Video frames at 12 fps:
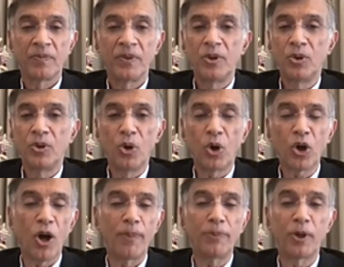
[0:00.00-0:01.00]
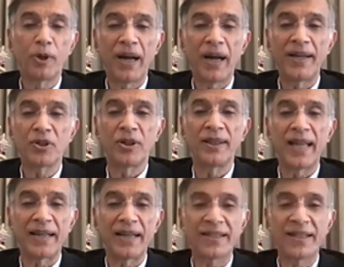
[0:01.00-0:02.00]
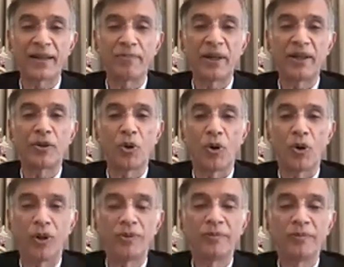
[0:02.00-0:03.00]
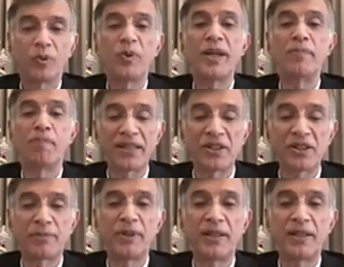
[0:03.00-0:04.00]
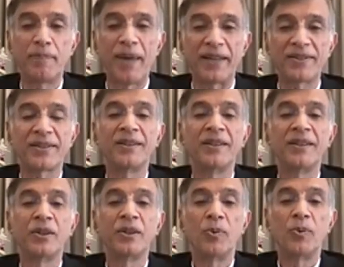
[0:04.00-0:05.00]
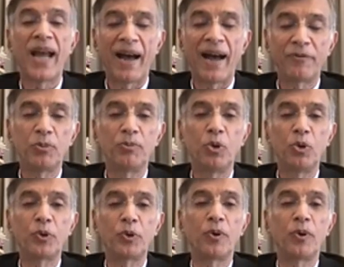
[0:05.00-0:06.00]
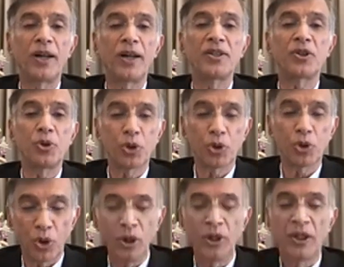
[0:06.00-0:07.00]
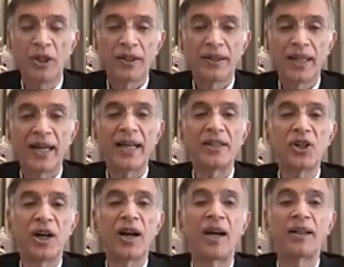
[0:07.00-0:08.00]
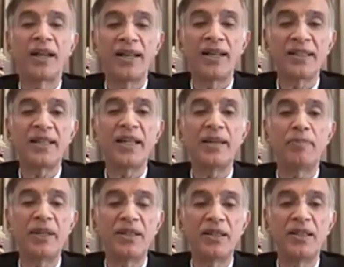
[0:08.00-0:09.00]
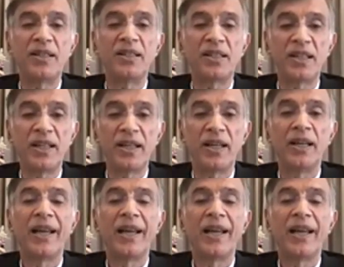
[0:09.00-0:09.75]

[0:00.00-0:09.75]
No compromise on that segment at all. We must be the best. We have to move towards to show that HR, KC, BTTC,